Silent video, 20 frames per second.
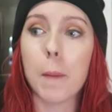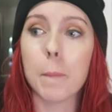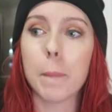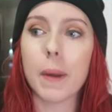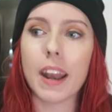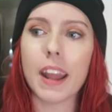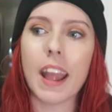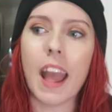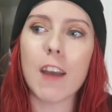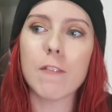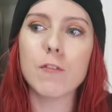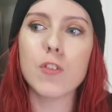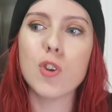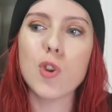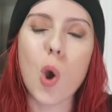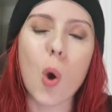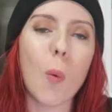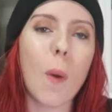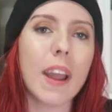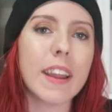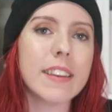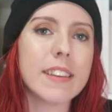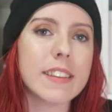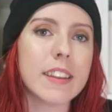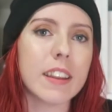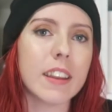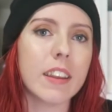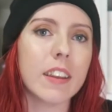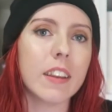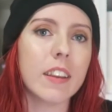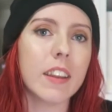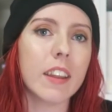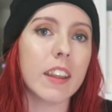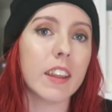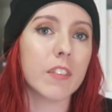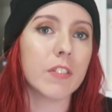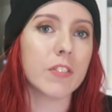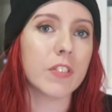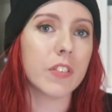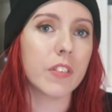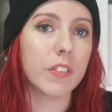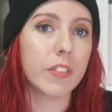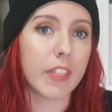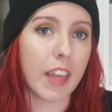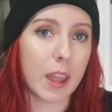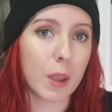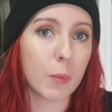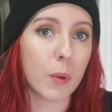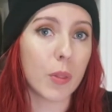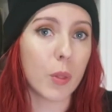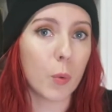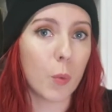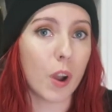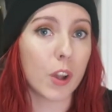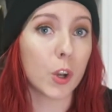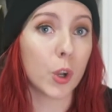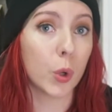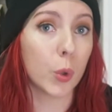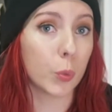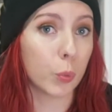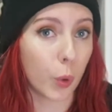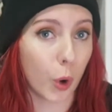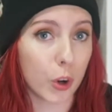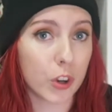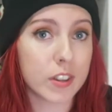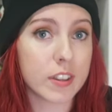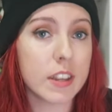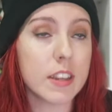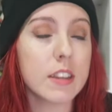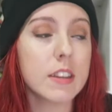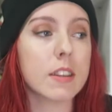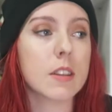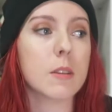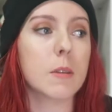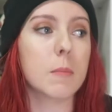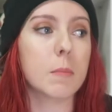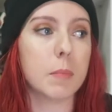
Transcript: But I have no idea if they were the one who wrote it,